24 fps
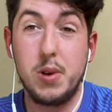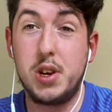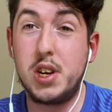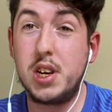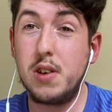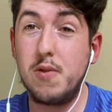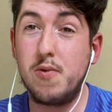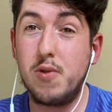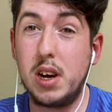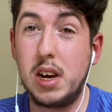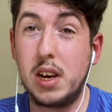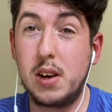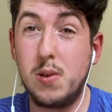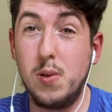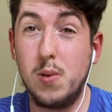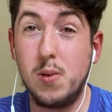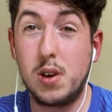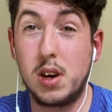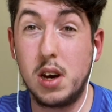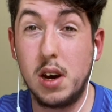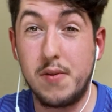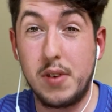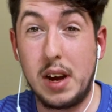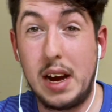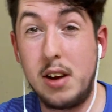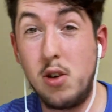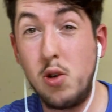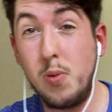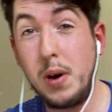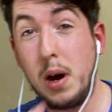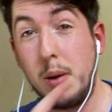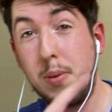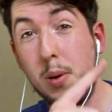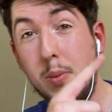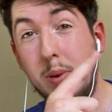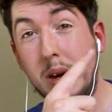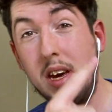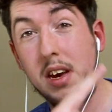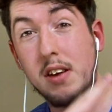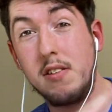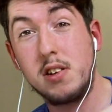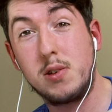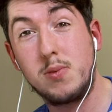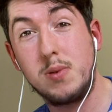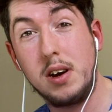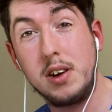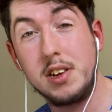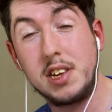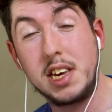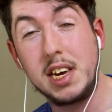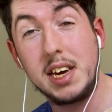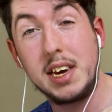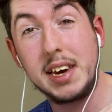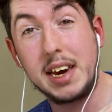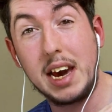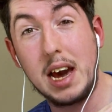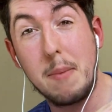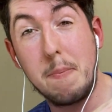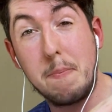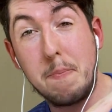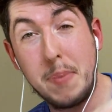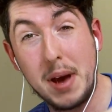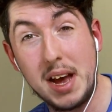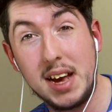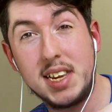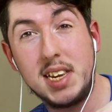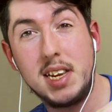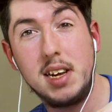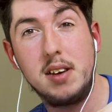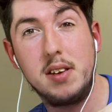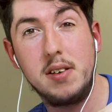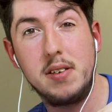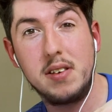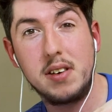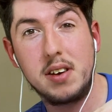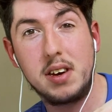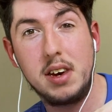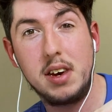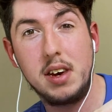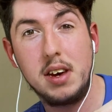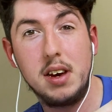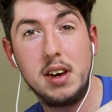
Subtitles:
which is a really cool cover, and it'll pop up here as well so you can get a better look.